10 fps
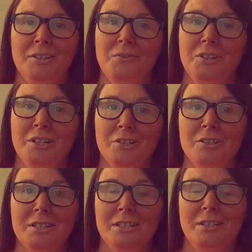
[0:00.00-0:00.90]
If you're
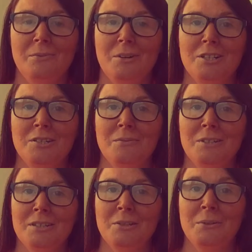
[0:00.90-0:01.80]
interested in watching
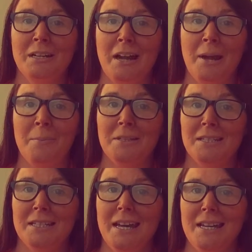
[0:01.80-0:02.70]
what's going to happen
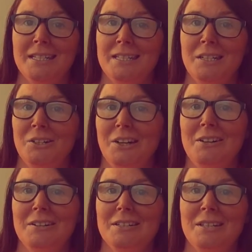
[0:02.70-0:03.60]
today, stick
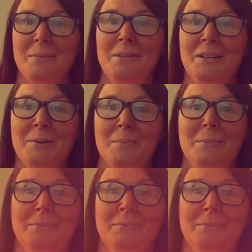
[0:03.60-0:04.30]
around, it's coming up.